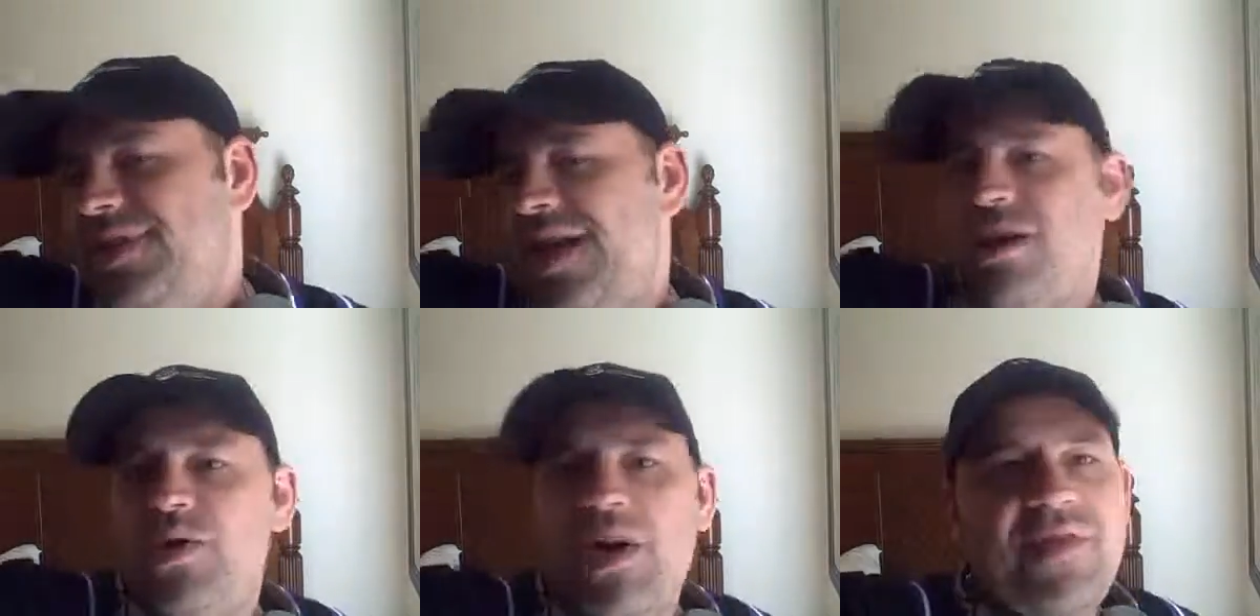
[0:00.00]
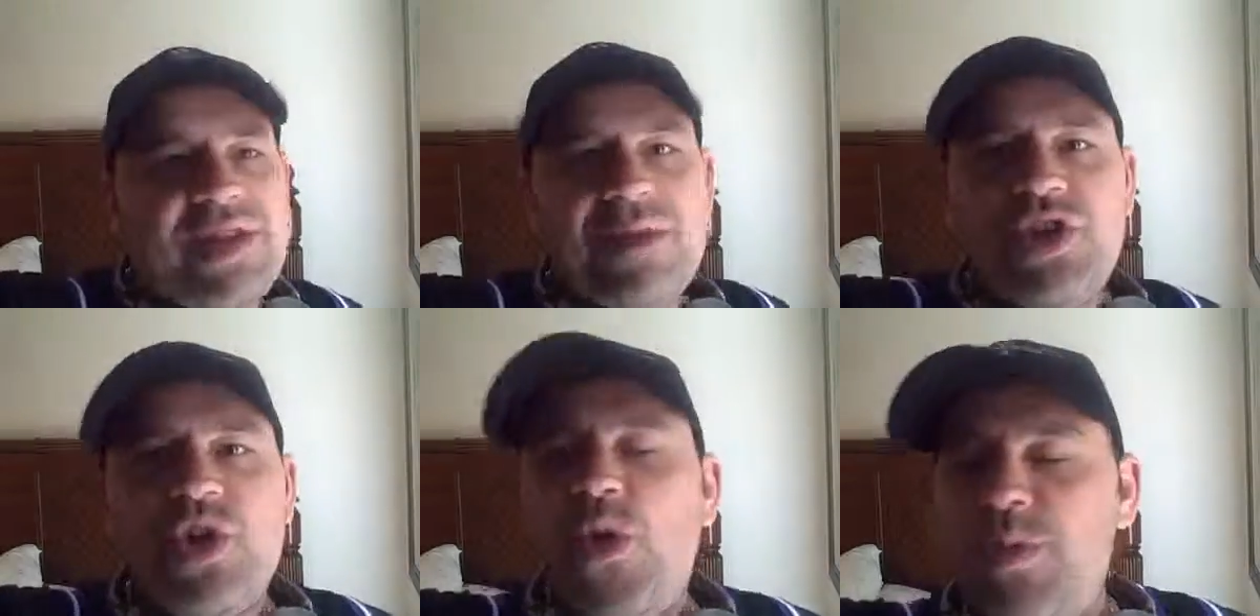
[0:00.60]
I don't know, every time
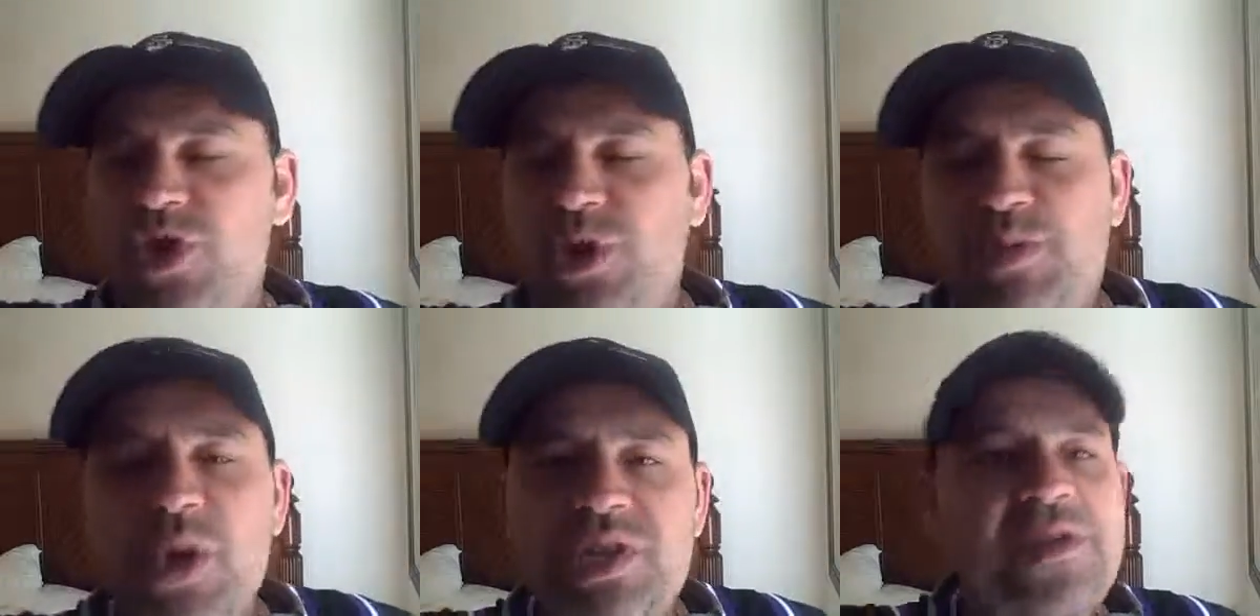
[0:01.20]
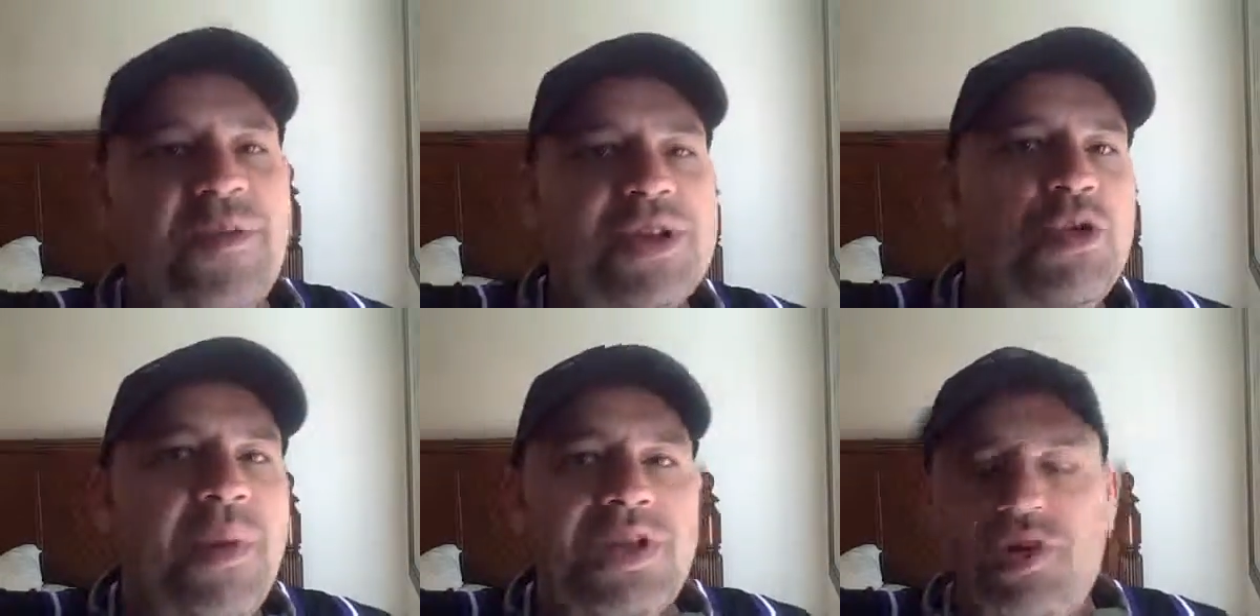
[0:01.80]
she called me, she spoke to me for about
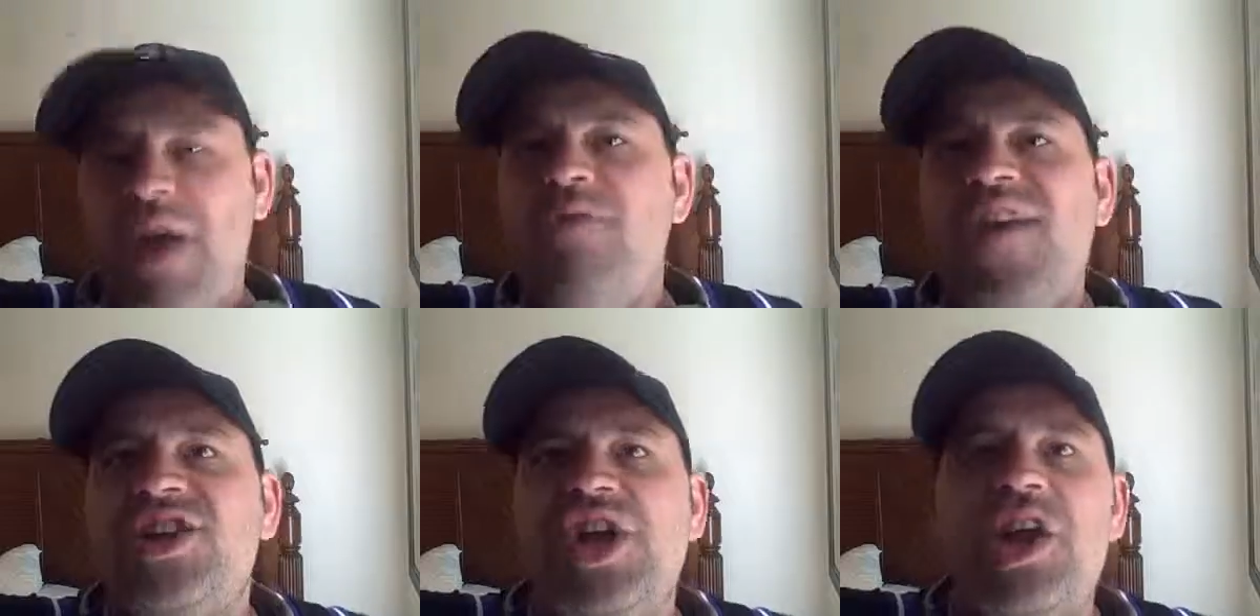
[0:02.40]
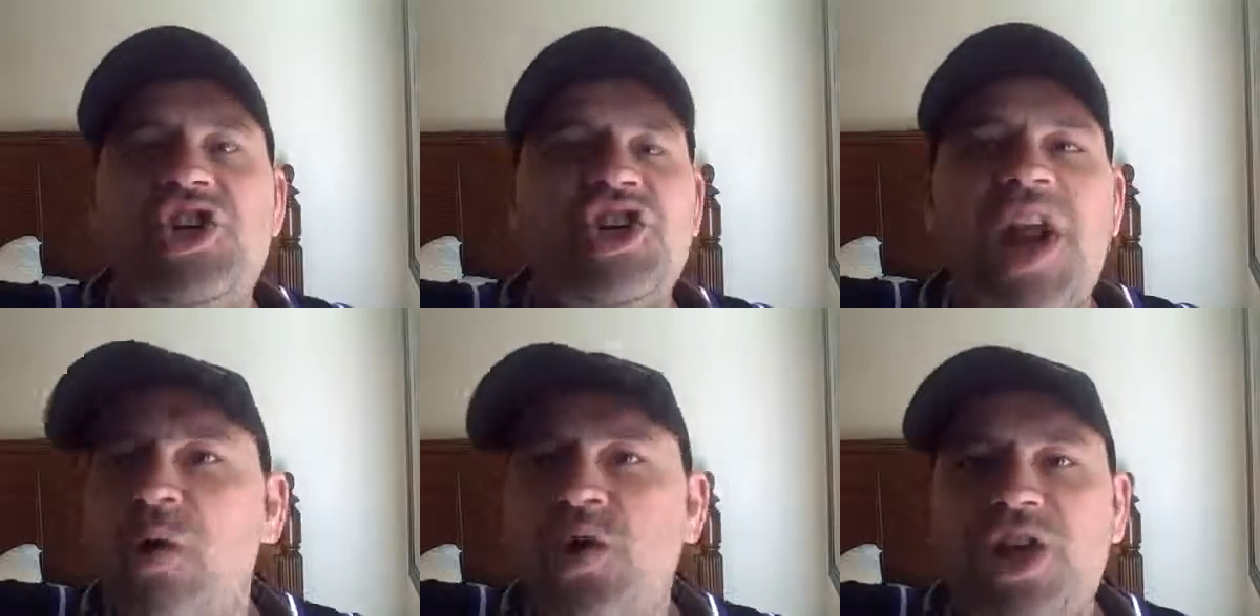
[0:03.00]
2 minutes, telling me how fast she's
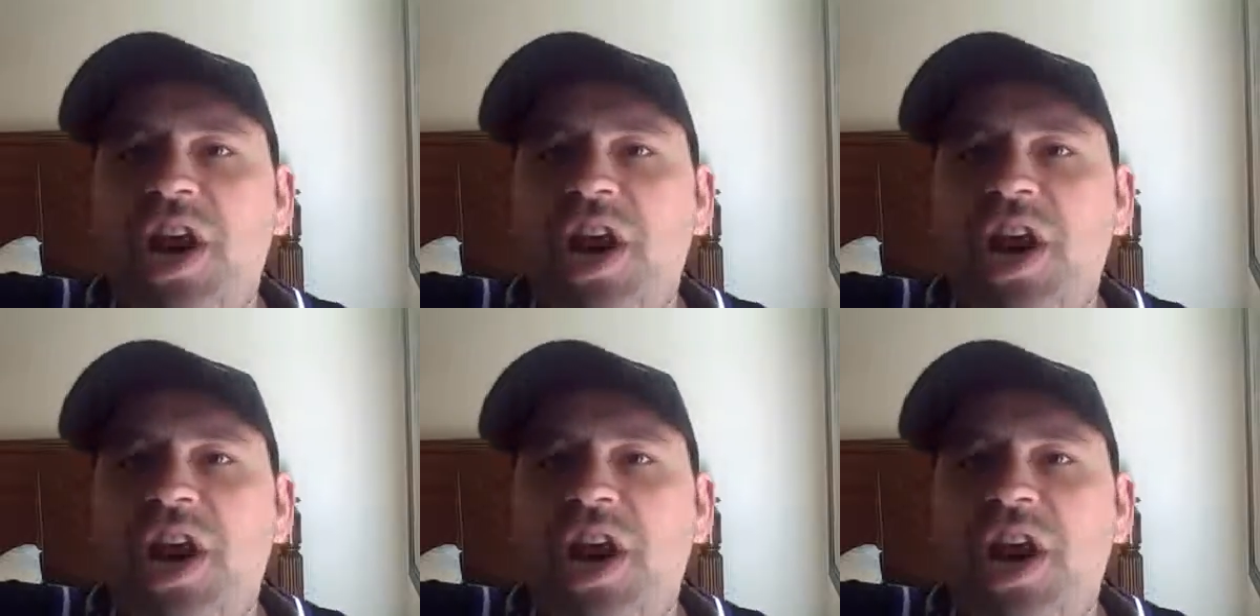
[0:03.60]
gotta go.